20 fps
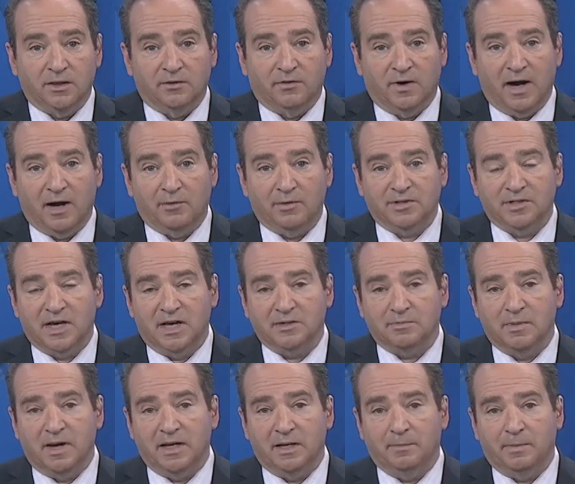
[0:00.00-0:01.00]
The virus has
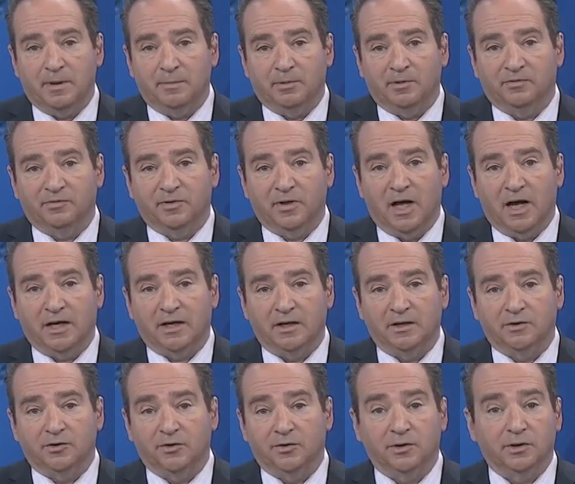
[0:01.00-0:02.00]
many people
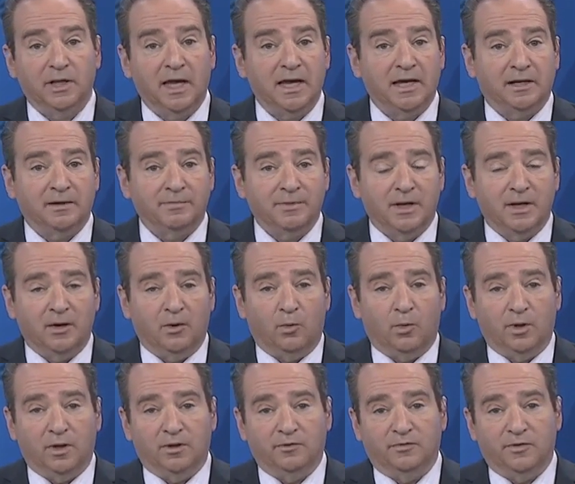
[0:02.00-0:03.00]
flocking to the lake,
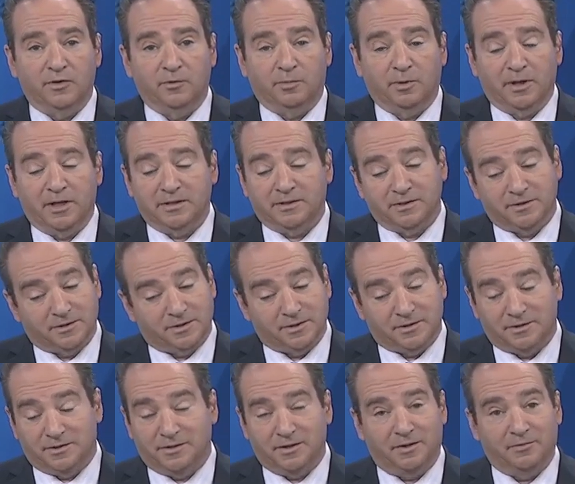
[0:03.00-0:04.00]
one of the few places
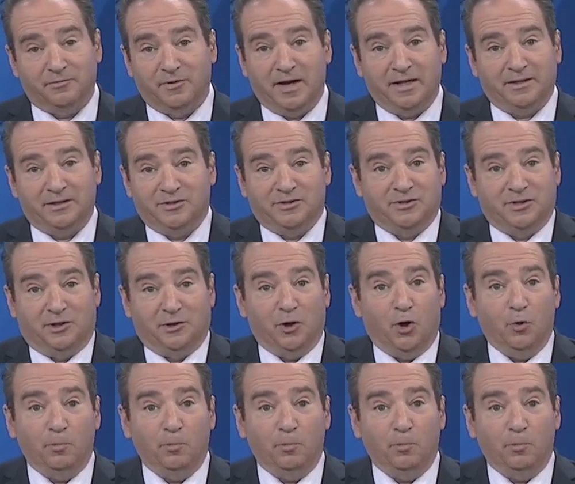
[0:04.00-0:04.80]
that's uh, frankly still